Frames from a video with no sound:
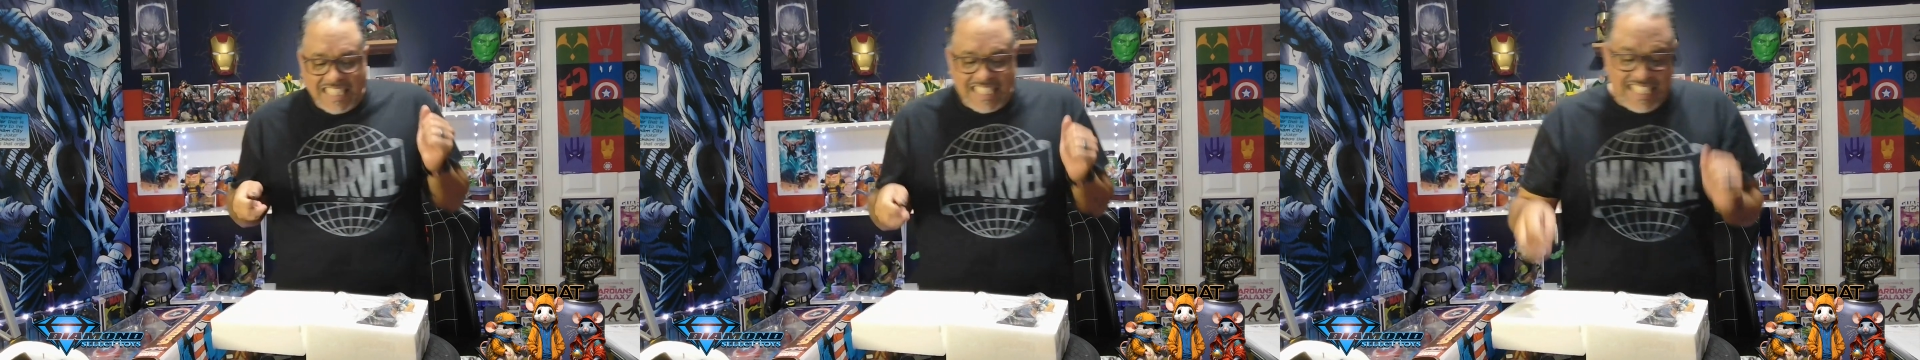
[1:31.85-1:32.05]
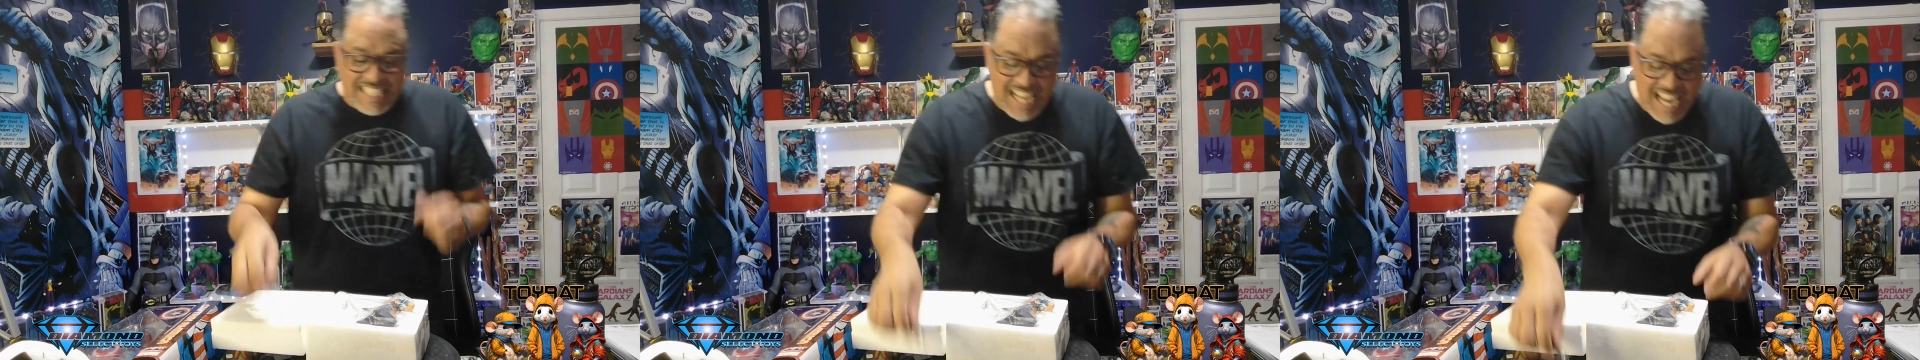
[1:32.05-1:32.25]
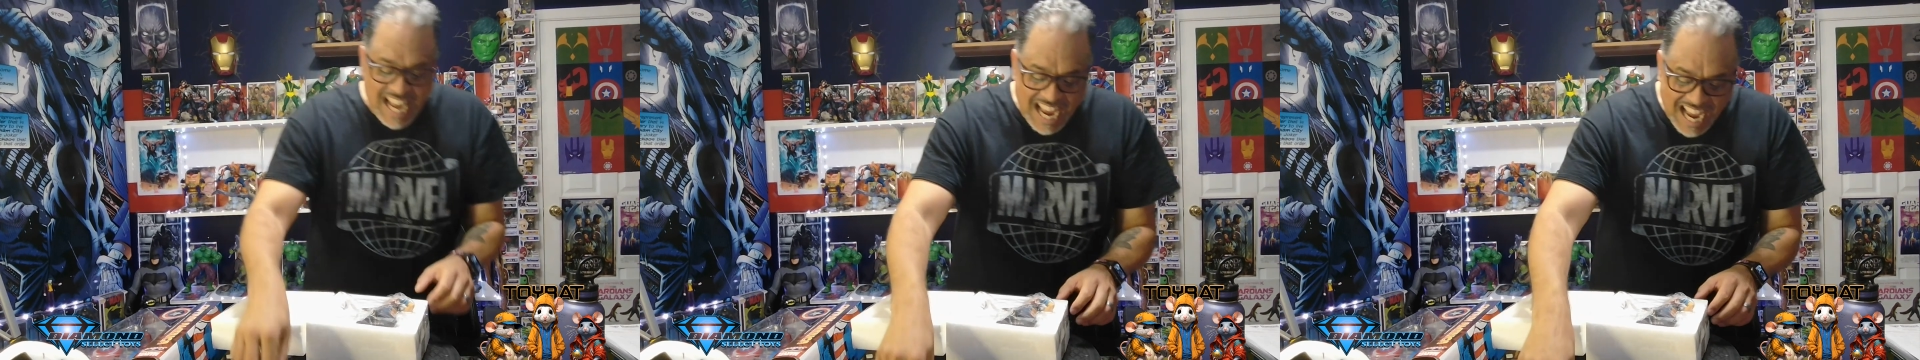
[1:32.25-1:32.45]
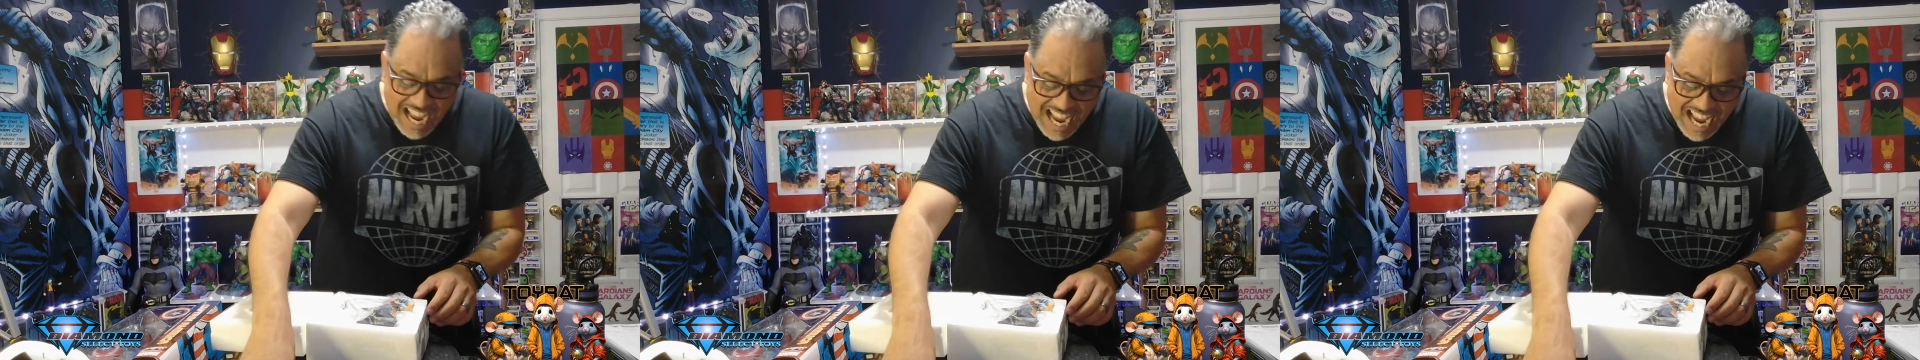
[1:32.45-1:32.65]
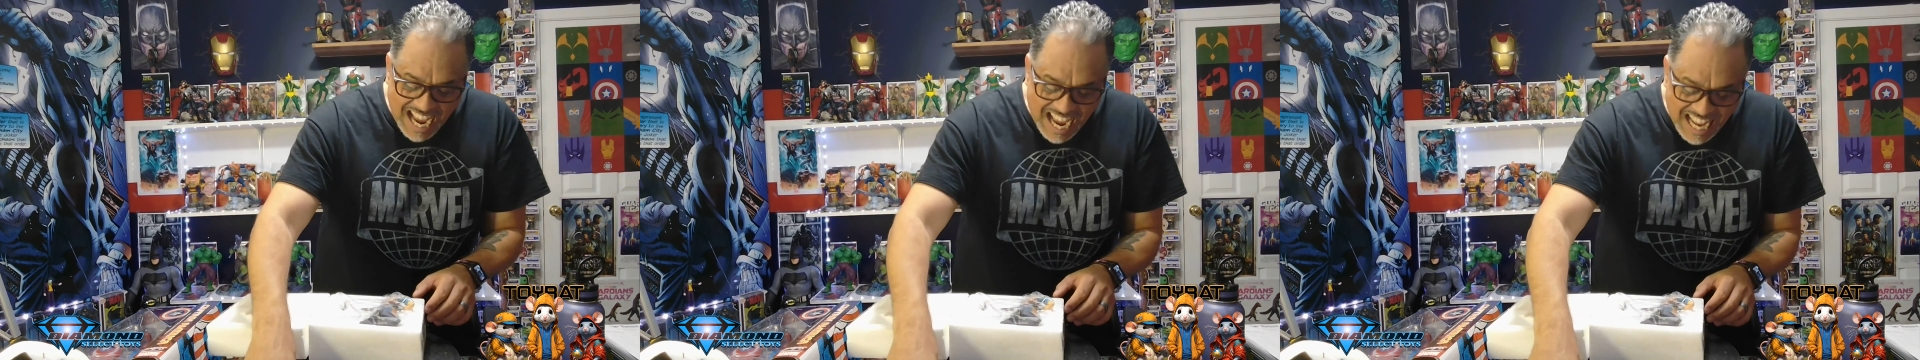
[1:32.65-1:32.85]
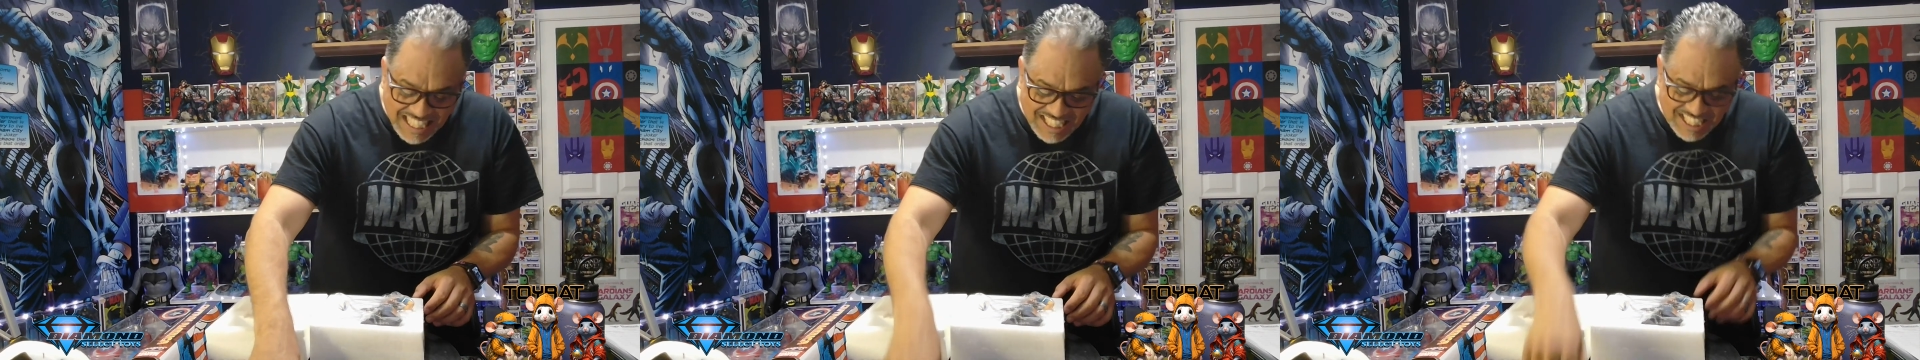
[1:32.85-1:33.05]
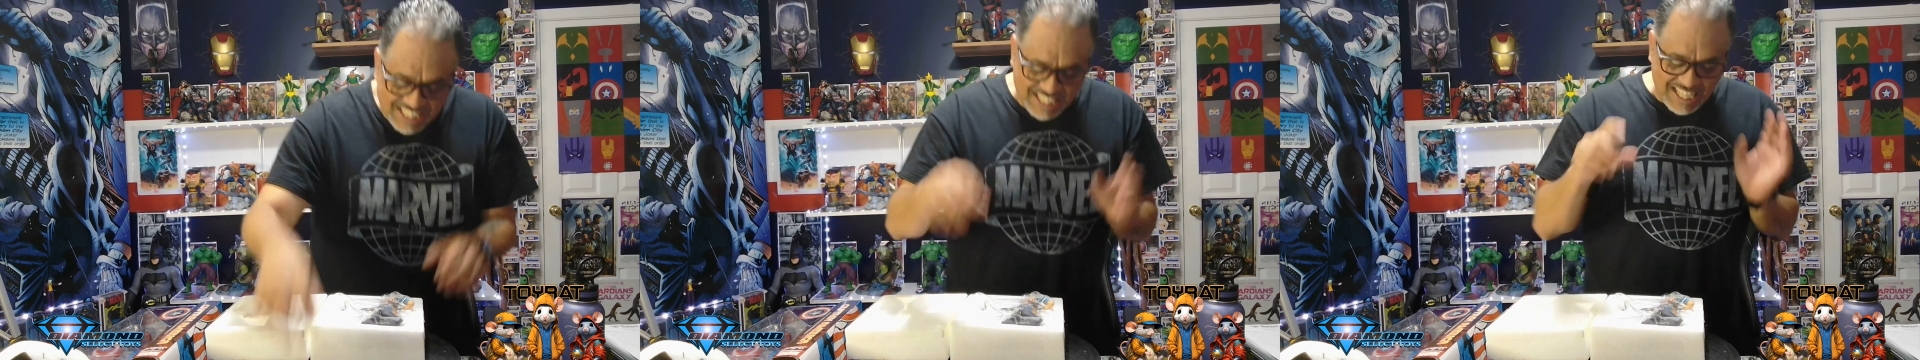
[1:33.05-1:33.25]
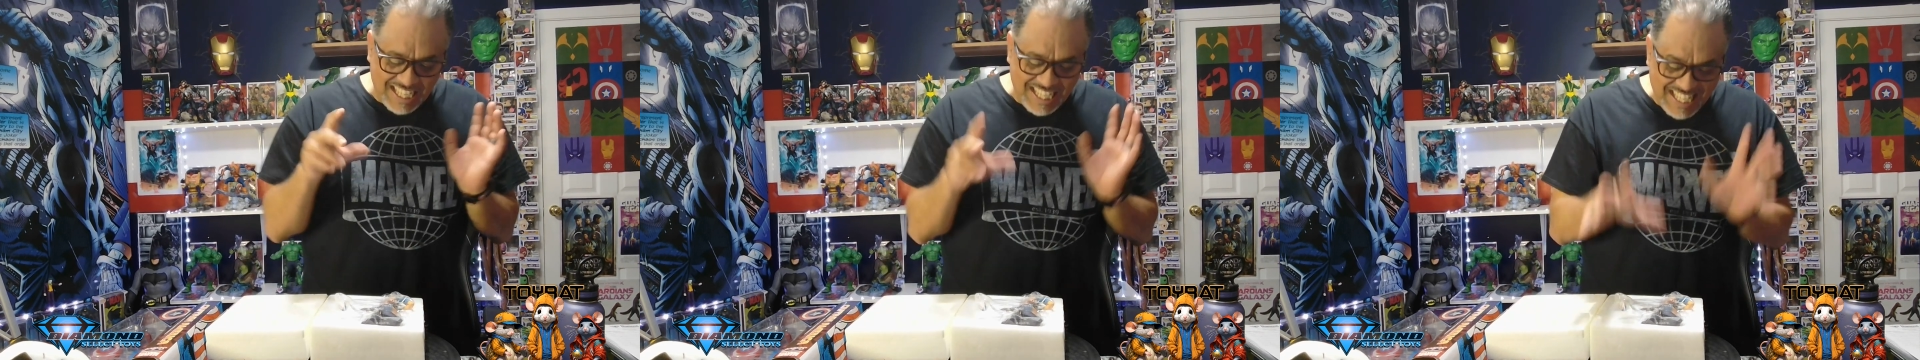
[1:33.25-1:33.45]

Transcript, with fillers: Yes!